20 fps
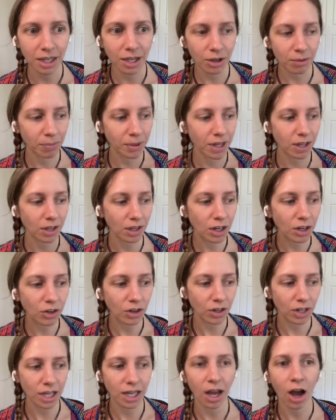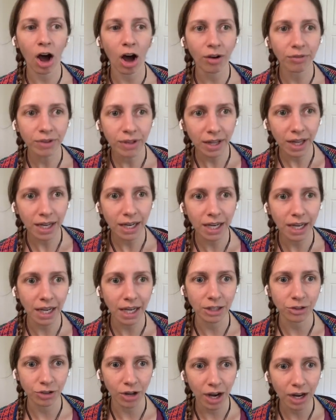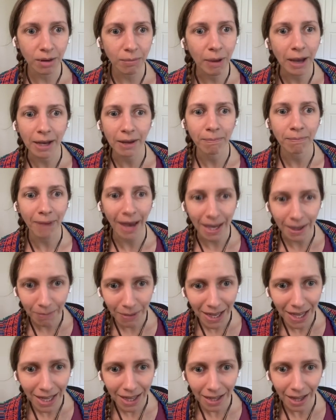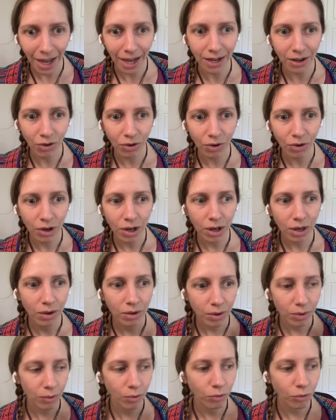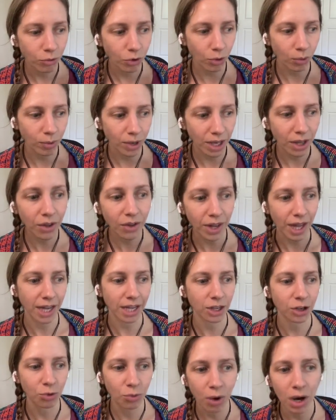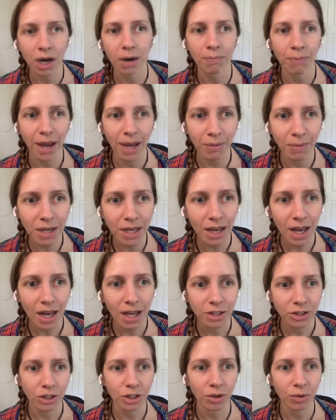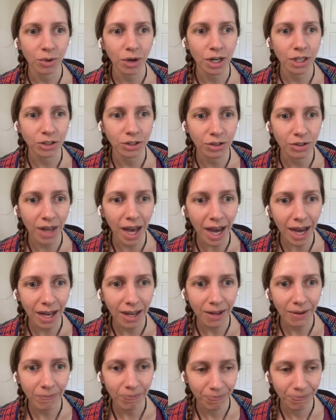It could be literally ovulating and trying to make a baby, like for real, like you want a baby, so you want to do that.